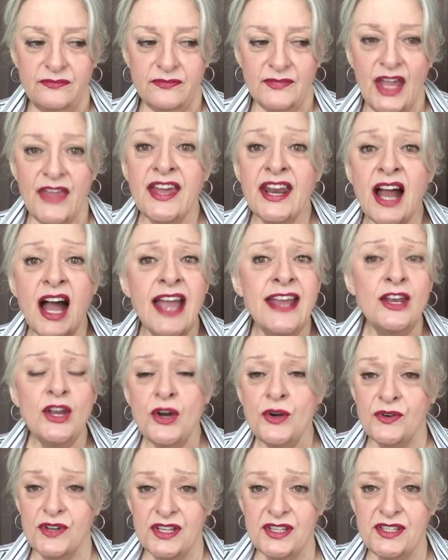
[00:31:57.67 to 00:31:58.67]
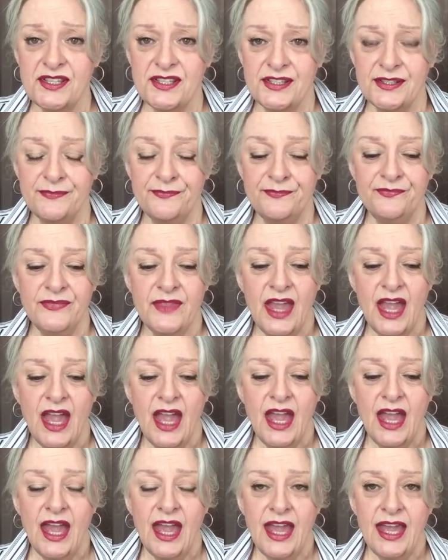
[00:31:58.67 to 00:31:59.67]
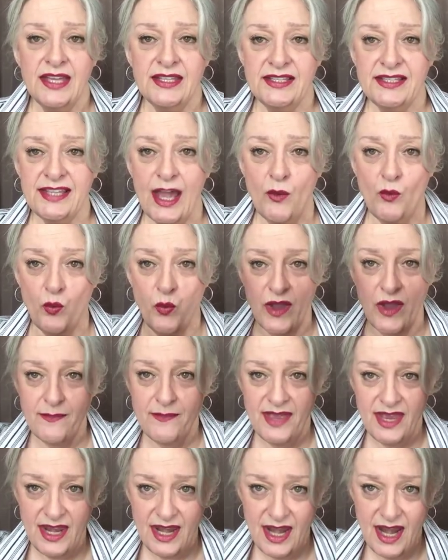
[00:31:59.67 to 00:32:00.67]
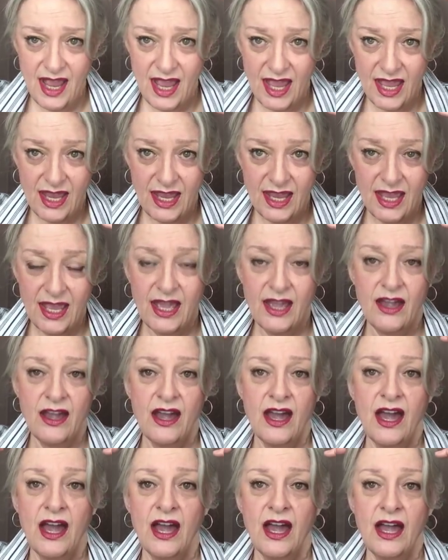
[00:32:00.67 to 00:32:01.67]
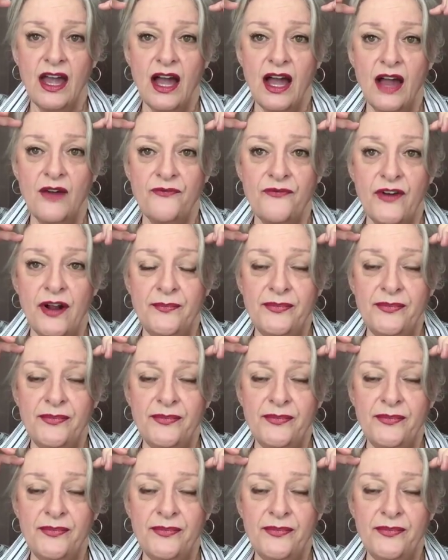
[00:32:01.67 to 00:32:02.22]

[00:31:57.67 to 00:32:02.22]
that I notice is that women from